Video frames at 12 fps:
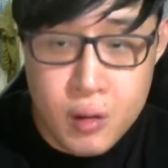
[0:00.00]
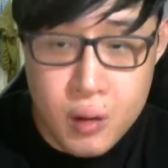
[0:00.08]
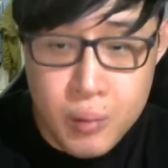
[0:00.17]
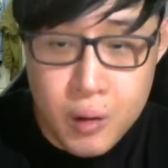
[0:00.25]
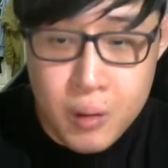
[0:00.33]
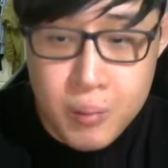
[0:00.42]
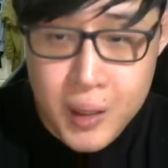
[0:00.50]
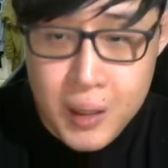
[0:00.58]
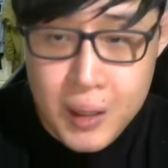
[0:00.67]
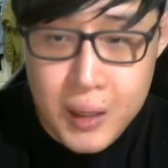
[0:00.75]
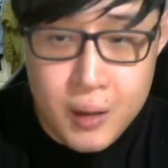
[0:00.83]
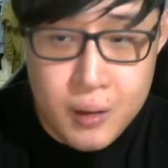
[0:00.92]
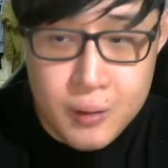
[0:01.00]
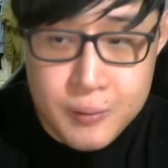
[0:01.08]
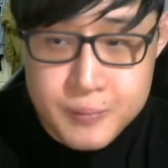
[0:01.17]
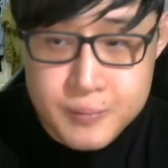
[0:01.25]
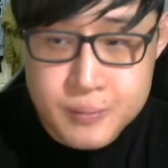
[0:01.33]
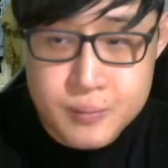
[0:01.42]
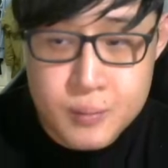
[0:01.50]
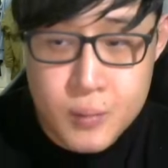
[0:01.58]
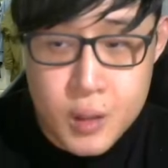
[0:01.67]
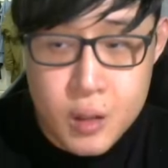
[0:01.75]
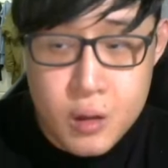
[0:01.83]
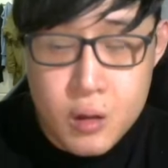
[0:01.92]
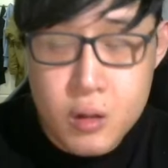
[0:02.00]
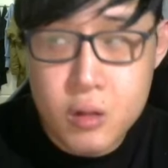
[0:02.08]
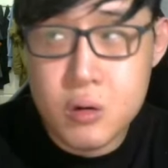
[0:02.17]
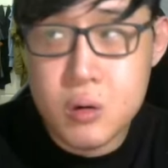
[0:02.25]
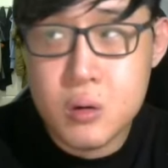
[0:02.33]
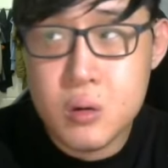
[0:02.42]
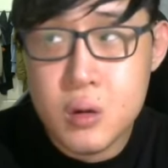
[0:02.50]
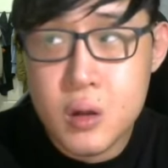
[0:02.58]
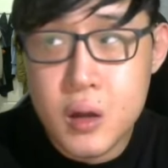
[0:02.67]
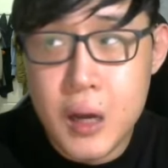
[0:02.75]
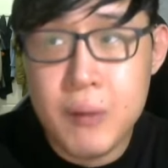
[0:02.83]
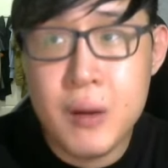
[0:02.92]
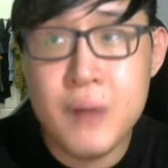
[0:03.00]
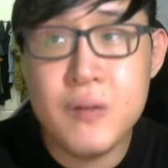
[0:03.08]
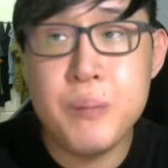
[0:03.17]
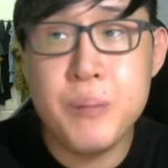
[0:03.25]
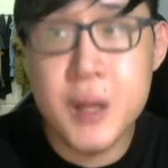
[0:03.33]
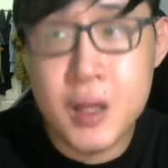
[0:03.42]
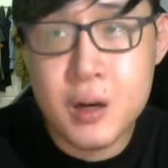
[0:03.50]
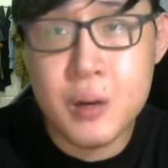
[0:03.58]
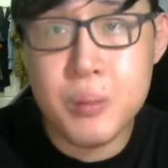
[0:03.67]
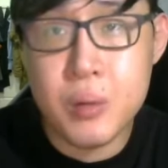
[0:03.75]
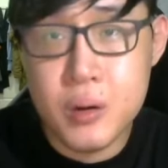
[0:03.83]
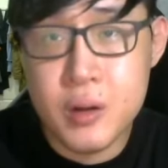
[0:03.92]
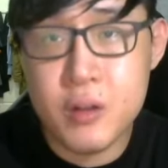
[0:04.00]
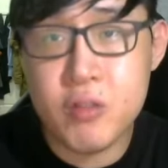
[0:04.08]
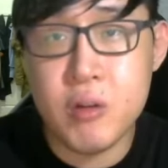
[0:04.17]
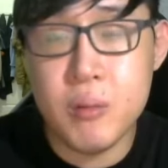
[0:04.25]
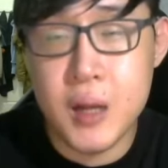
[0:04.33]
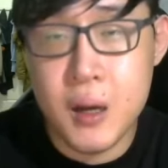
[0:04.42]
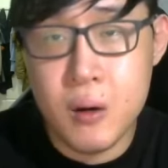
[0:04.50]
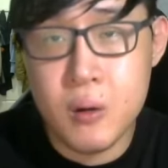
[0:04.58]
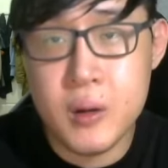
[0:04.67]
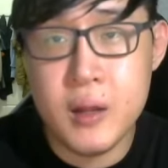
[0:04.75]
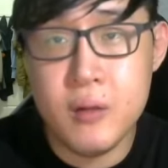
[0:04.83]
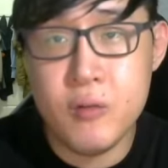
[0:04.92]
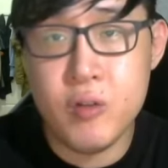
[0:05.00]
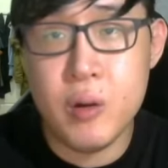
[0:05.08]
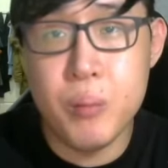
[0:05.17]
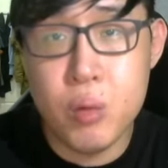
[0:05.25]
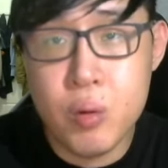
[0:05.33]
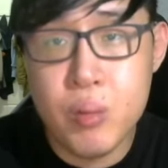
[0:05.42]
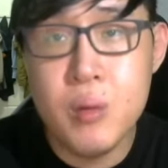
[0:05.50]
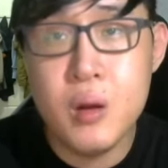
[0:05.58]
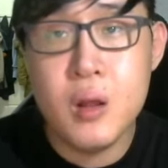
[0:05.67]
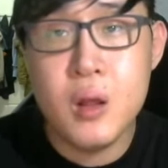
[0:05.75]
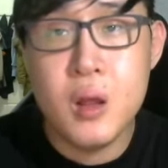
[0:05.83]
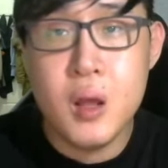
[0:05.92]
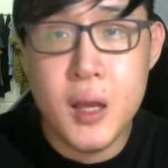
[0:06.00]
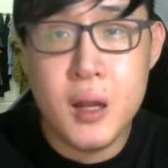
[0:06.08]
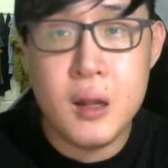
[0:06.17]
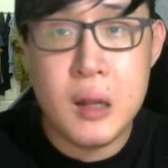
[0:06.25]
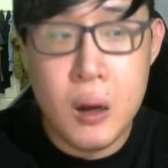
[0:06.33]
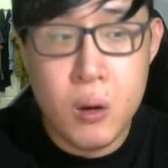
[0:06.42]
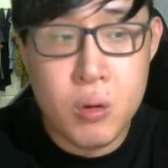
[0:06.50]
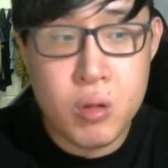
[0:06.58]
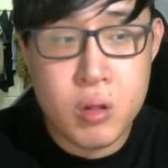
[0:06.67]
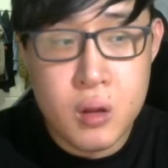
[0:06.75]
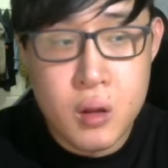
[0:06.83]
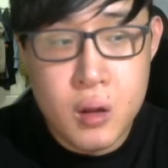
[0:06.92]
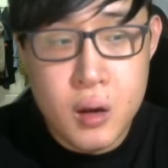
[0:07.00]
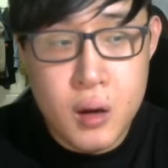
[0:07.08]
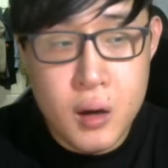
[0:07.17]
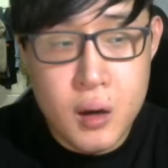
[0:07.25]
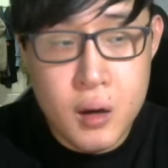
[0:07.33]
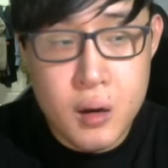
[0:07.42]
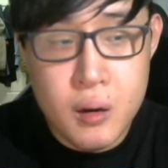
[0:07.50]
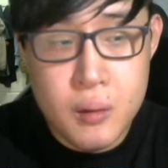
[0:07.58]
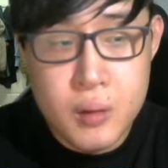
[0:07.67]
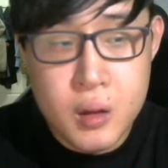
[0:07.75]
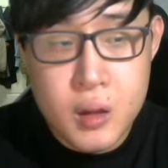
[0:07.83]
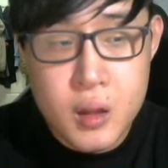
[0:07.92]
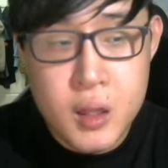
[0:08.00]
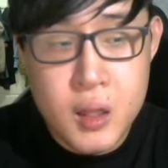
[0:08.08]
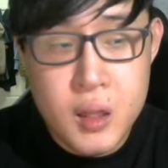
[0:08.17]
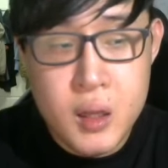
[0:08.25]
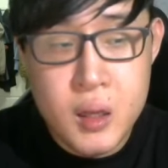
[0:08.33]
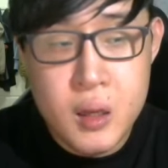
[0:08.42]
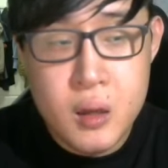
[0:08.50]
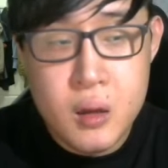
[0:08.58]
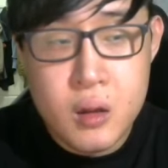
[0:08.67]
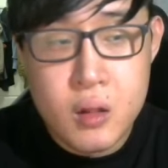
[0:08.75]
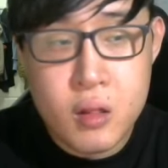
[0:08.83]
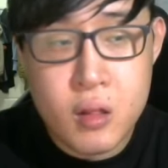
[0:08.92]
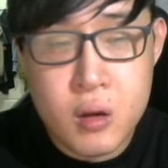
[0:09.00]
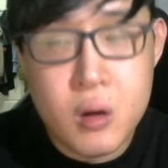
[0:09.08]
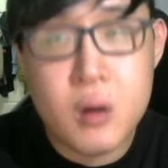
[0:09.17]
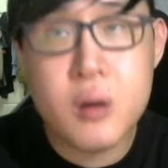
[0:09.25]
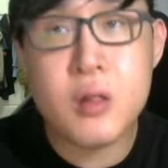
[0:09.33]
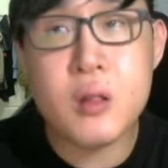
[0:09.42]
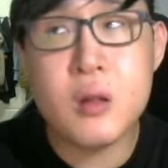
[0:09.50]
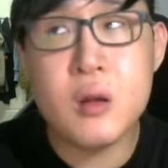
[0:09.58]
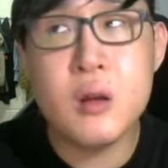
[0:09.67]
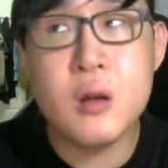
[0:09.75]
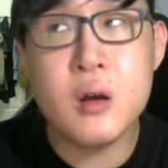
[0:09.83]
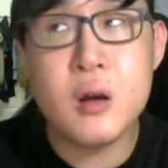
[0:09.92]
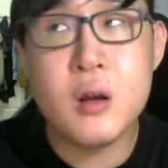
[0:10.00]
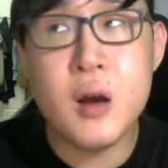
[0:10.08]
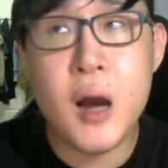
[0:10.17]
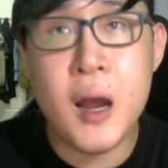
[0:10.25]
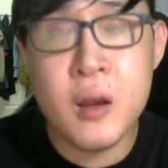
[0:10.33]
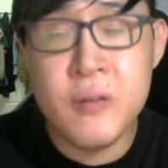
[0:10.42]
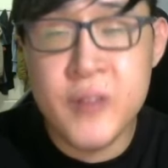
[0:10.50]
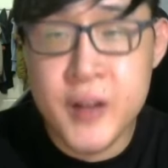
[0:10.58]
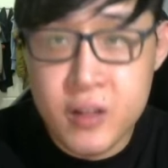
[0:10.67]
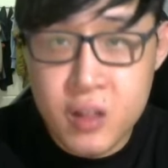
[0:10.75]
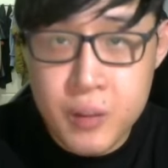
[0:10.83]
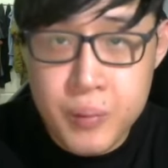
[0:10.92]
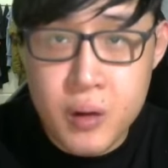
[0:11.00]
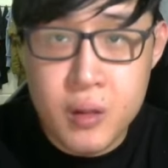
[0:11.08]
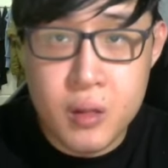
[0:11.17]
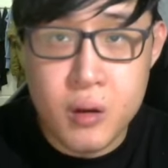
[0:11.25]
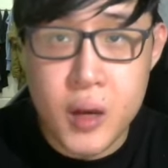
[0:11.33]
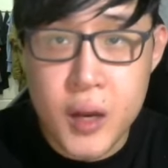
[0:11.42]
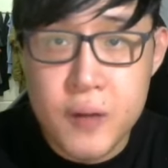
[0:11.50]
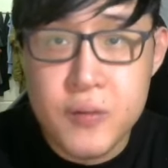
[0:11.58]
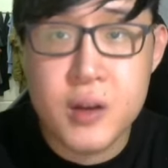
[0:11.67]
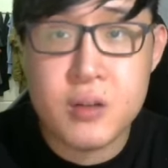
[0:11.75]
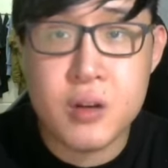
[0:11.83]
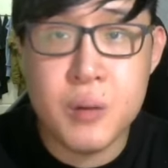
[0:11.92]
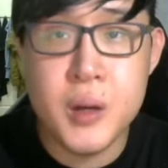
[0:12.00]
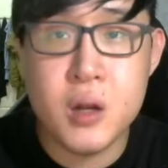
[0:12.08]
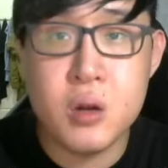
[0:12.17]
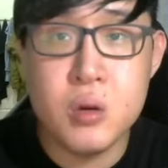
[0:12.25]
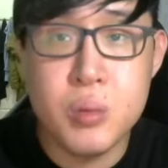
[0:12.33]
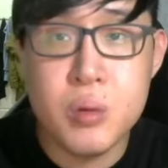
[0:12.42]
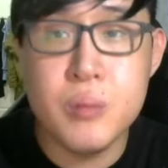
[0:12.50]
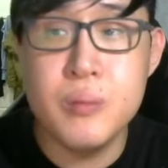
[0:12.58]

among mid laner. So I will have a bigger bonus from Lao than from Boom. And Lao's he scores higher fantasy points on average compared to Boom.